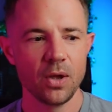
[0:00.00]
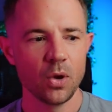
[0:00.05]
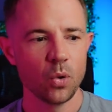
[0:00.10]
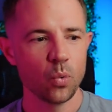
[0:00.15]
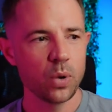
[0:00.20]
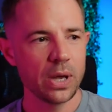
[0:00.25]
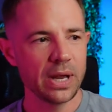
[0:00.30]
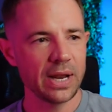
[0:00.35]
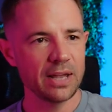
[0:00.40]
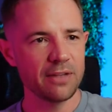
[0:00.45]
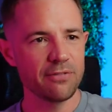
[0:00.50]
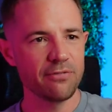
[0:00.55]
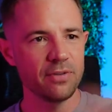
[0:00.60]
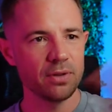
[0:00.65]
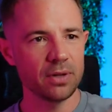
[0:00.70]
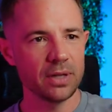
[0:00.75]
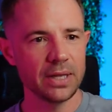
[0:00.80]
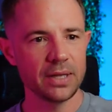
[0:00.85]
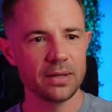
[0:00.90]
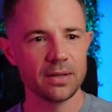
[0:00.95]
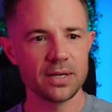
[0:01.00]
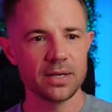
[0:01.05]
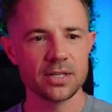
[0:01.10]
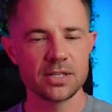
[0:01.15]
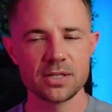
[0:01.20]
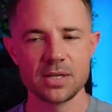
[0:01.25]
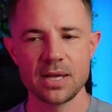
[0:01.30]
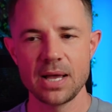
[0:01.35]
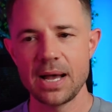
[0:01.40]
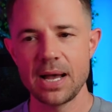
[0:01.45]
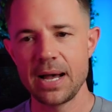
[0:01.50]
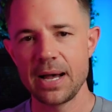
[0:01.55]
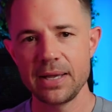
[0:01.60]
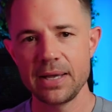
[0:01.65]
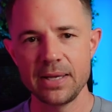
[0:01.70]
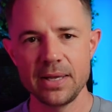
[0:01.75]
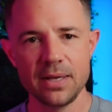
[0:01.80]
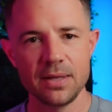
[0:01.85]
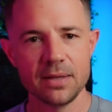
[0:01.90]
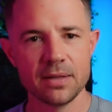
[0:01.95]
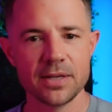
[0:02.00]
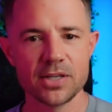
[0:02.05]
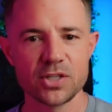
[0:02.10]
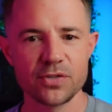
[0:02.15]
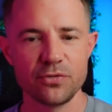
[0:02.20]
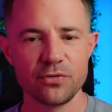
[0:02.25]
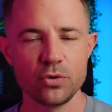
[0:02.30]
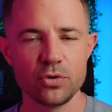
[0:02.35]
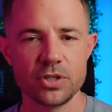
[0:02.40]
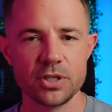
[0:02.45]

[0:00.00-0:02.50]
When I feel like this, I eat this food